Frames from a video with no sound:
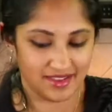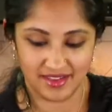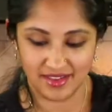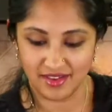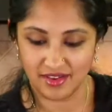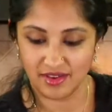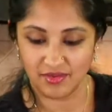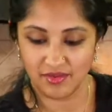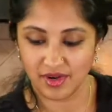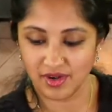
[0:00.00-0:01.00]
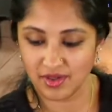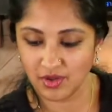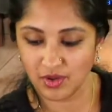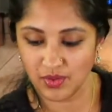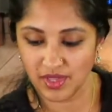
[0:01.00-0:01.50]
Okay, we're
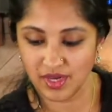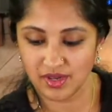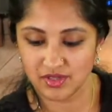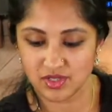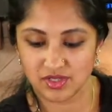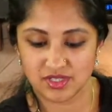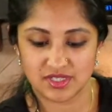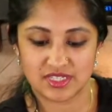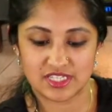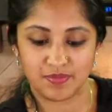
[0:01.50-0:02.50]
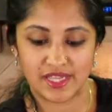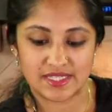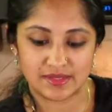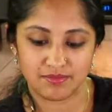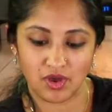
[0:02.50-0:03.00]
gonna go in. So this is a
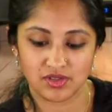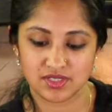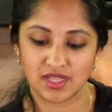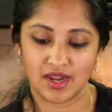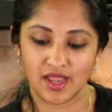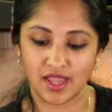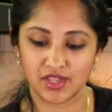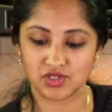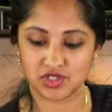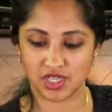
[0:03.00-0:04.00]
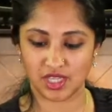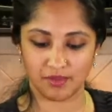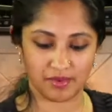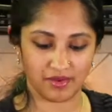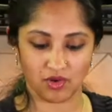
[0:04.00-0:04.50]
spice box that I usually
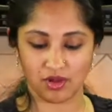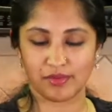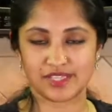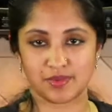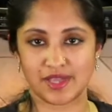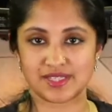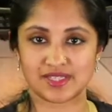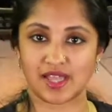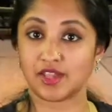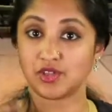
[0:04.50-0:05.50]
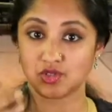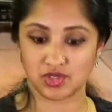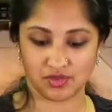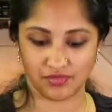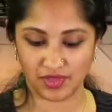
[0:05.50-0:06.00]
keep with all my spices that I
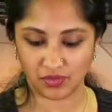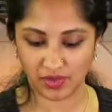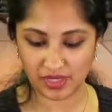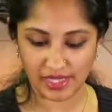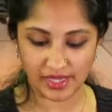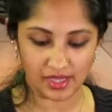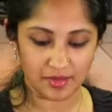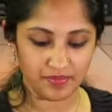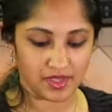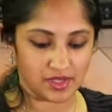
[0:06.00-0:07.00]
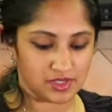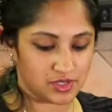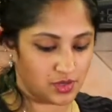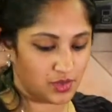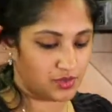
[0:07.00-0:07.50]
use frequently.
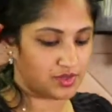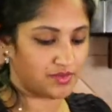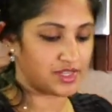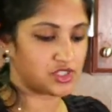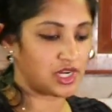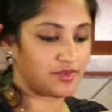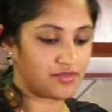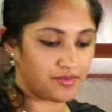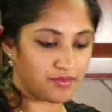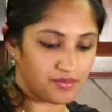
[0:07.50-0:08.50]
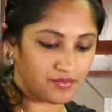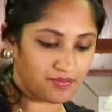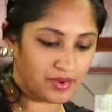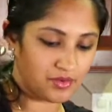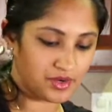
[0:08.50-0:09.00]
So the red chili
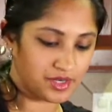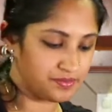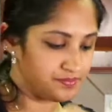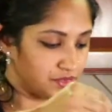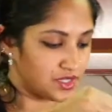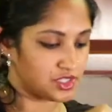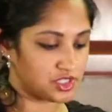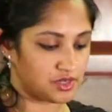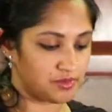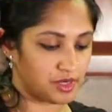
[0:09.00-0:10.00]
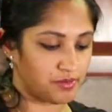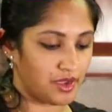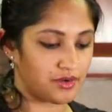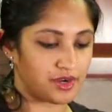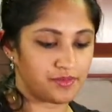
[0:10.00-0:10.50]
powder, turmeric
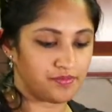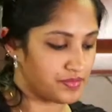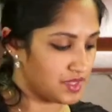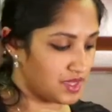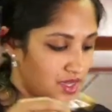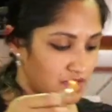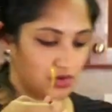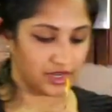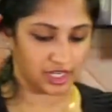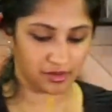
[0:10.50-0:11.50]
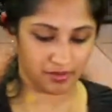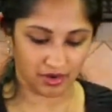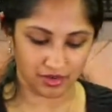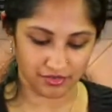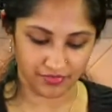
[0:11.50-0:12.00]
powder, coriander
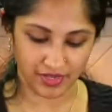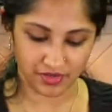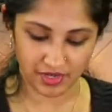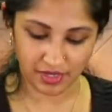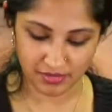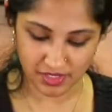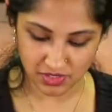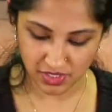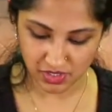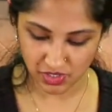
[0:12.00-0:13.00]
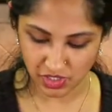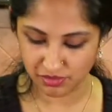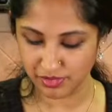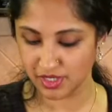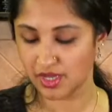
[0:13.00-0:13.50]
powder, fenugreek, mustard,
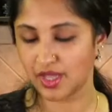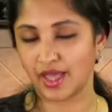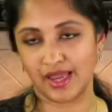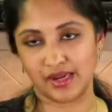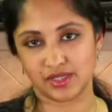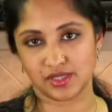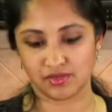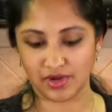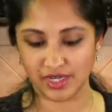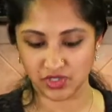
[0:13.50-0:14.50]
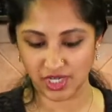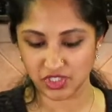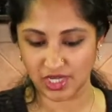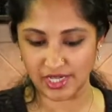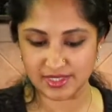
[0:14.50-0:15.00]
cumin, and red dry
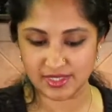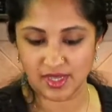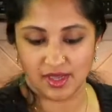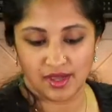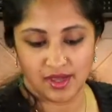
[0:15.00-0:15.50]
chilies.